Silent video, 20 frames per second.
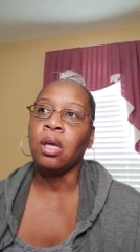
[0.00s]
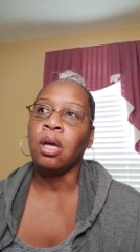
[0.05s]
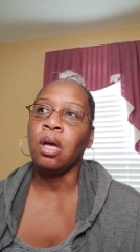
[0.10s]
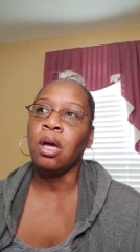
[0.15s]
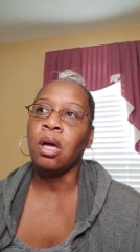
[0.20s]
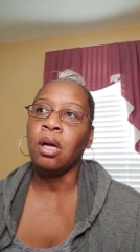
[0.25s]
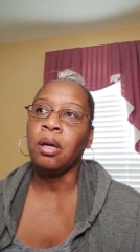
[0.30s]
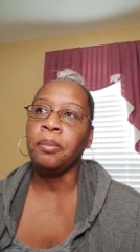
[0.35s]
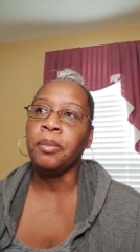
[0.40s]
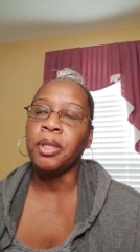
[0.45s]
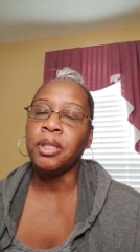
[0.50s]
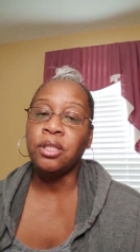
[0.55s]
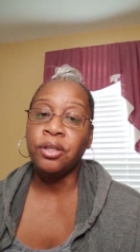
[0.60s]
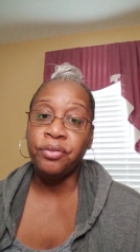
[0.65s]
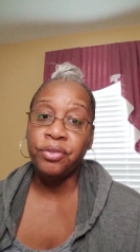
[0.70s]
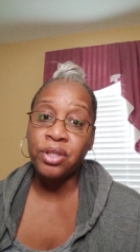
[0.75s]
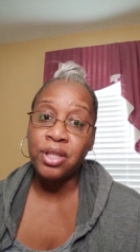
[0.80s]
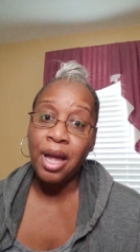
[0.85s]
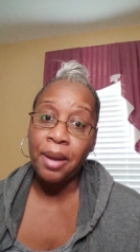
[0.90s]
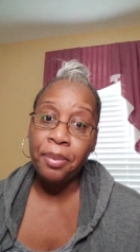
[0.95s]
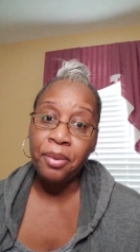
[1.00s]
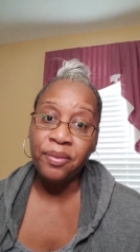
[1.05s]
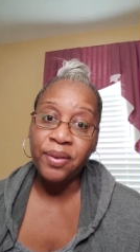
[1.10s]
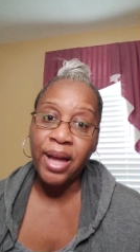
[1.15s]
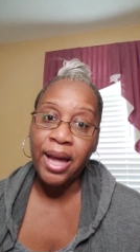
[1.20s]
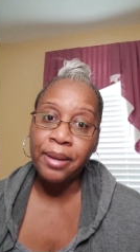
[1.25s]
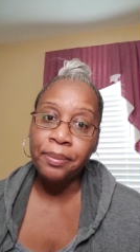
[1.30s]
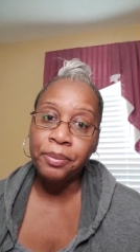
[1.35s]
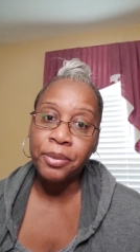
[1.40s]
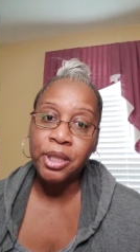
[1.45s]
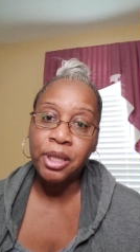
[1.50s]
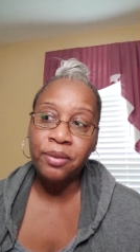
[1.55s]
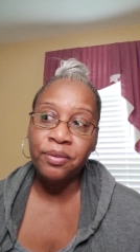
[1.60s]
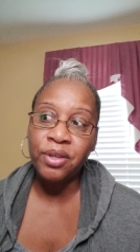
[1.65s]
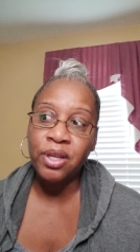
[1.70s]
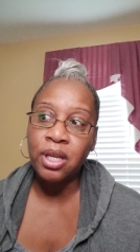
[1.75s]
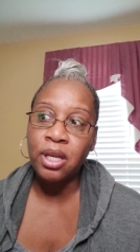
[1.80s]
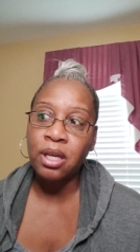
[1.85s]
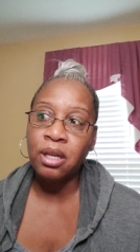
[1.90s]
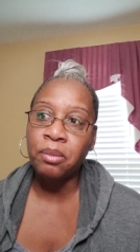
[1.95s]
um, a different type of
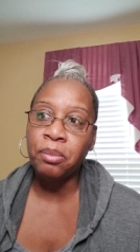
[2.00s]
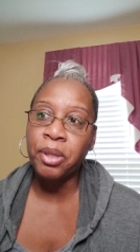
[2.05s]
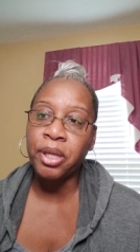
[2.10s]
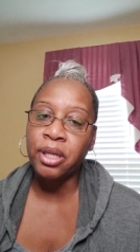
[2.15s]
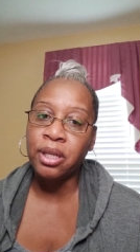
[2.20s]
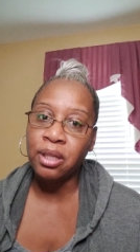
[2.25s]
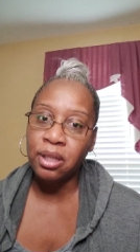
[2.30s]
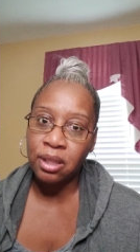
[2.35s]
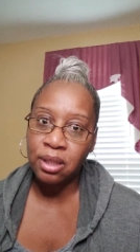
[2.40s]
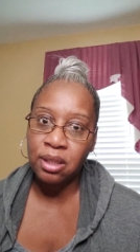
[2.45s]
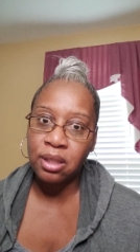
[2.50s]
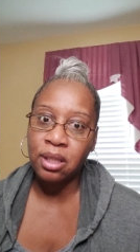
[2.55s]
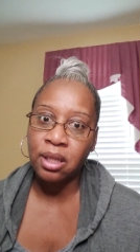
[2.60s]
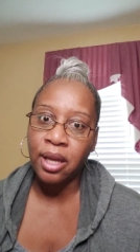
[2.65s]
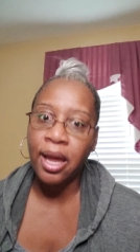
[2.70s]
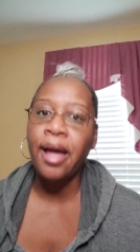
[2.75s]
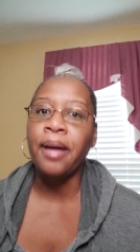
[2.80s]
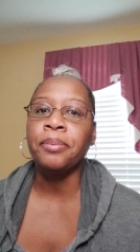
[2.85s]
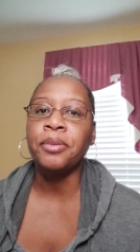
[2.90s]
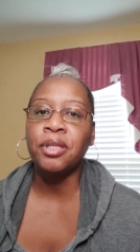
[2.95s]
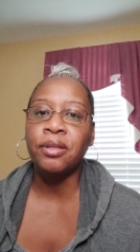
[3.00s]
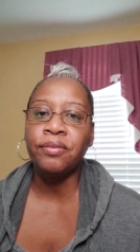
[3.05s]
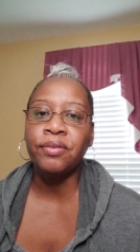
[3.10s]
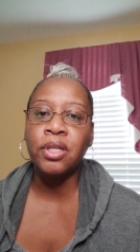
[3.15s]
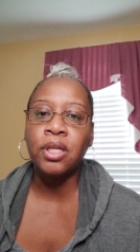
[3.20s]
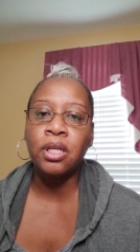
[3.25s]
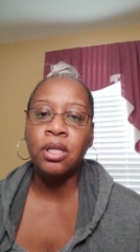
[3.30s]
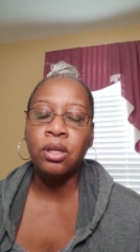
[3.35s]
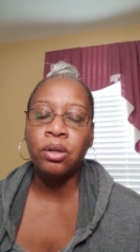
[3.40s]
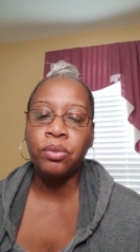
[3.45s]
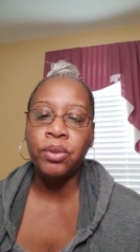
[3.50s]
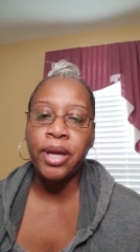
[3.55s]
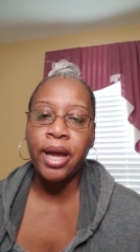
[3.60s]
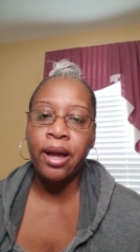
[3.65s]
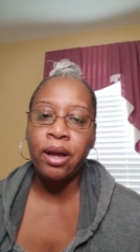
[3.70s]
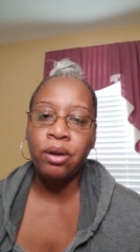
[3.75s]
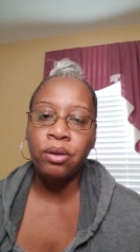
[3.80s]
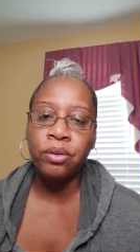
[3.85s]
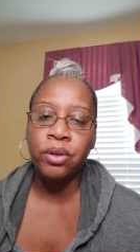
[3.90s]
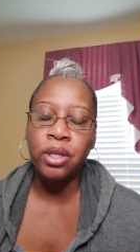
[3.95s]
captivity, but it's a captivity, no
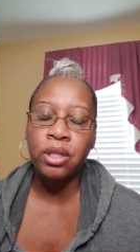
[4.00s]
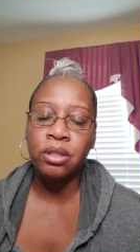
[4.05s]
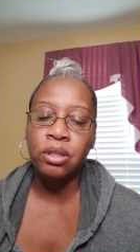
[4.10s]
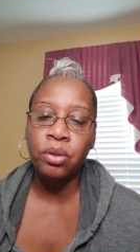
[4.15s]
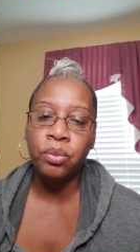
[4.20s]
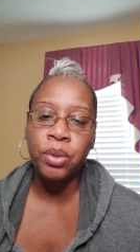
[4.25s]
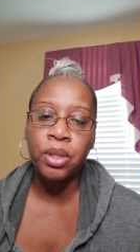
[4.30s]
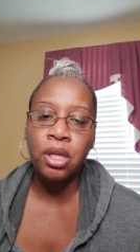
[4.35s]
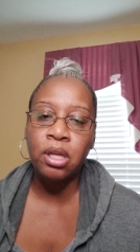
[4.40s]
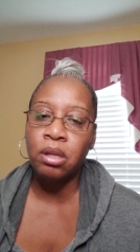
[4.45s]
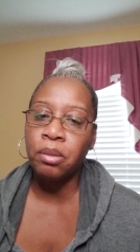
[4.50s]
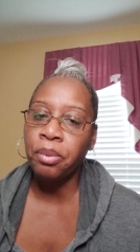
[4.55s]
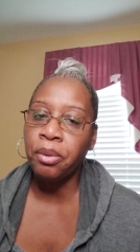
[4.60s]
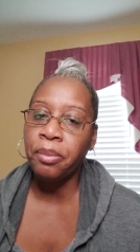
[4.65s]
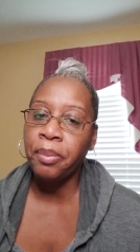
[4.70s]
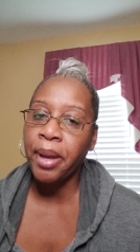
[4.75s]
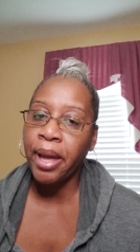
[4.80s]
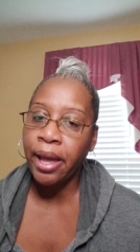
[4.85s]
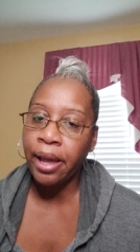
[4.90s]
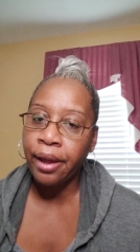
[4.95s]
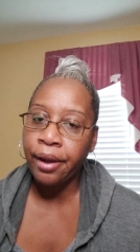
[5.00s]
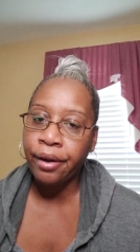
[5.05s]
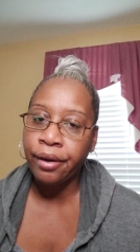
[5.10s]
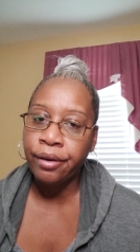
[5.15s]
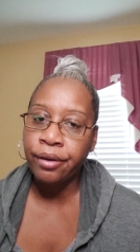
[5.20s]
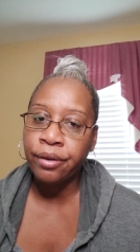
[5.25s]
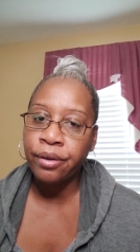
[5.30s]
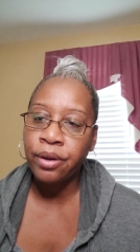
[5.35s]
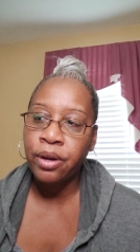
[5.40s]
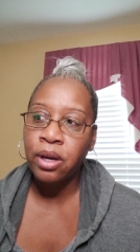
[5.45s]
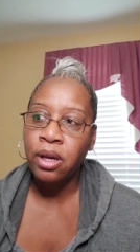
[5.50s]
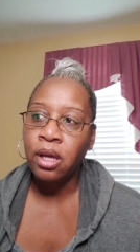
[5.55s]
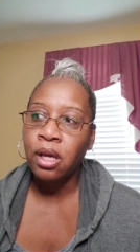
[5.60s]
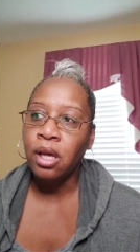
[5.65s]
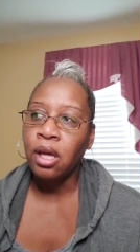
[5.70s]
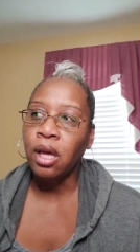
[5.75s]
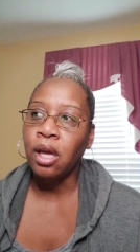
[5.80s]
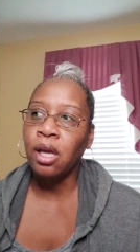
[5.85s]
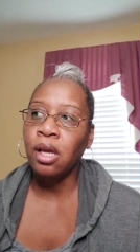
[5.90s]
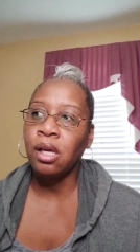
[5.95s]
doubt. And so we need to prepare,
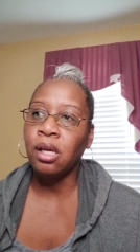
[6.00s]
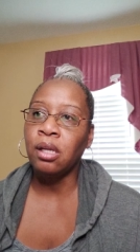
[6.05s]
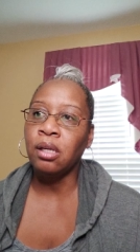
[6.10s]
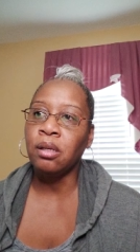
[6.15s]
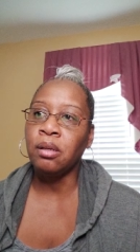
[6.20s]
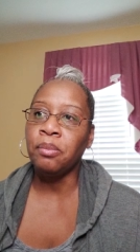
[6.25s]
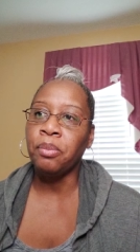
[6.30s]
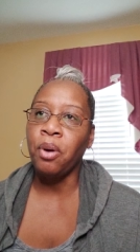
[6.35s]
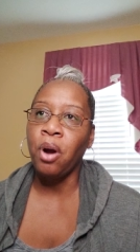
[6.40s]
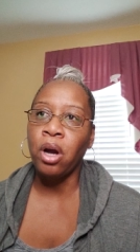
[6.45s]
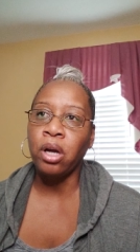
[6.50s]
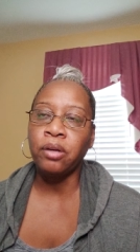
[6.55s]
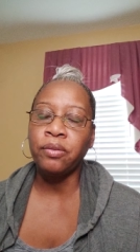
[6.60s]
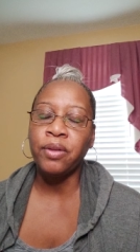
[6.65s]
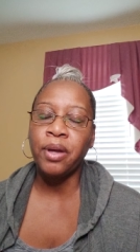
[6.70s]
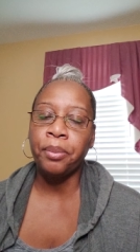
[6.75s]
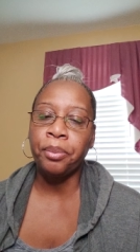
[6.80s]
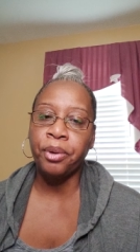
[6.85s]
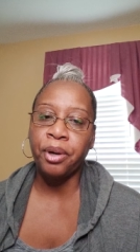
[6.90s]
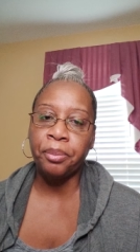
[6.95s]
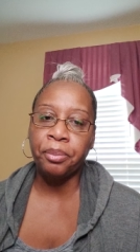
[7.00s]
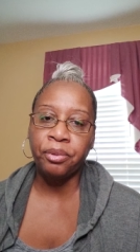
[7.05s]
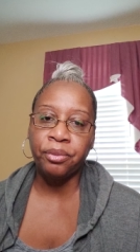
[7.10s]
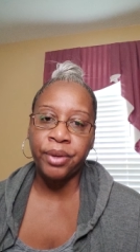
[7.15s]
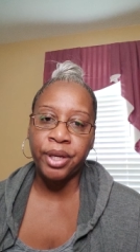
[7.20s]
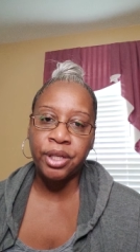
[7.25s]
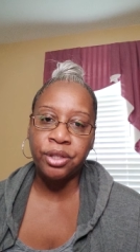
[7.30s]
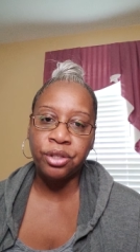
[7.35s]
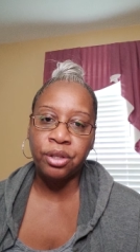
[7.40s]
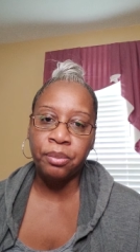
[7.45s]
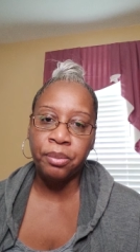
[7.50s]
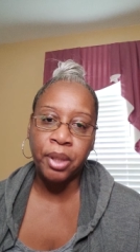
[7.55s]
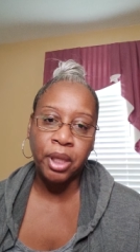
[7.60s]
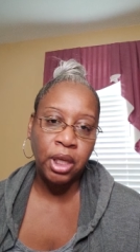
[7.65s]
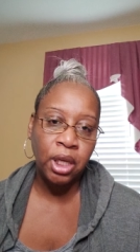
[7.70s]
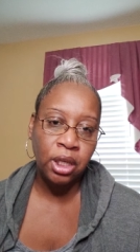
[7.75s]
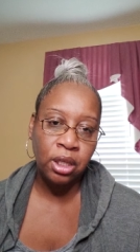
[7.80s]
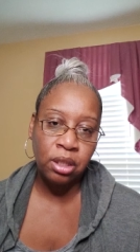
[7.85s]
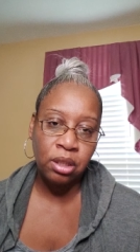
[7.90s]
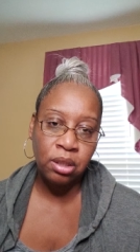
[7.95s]
and part of that preparation
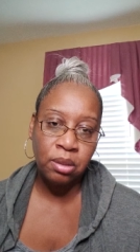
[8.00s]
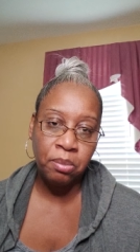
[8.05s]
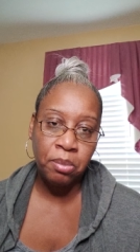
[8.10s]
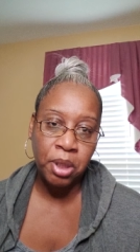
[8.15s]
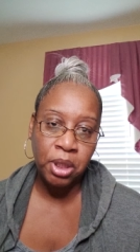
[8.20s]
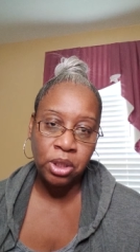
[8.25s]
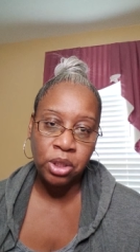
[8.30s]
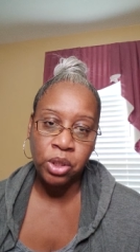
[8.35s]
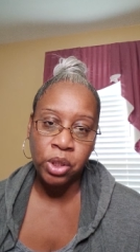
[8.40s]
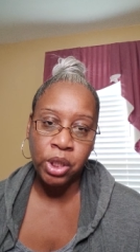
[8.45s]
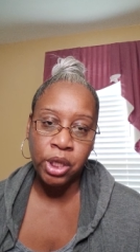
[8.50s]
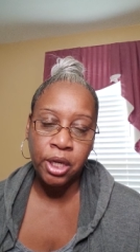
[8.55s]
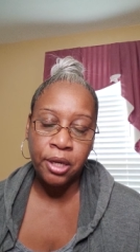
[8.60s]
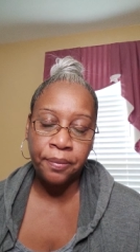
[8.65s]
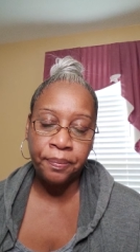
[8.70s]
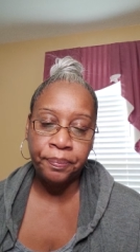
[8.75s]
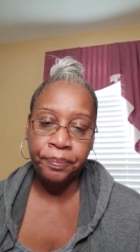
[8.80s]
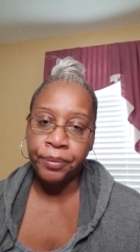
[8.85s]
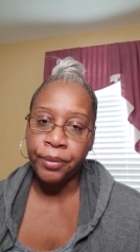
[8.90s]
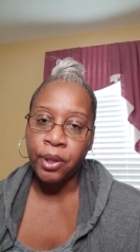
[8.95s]
begins mentally.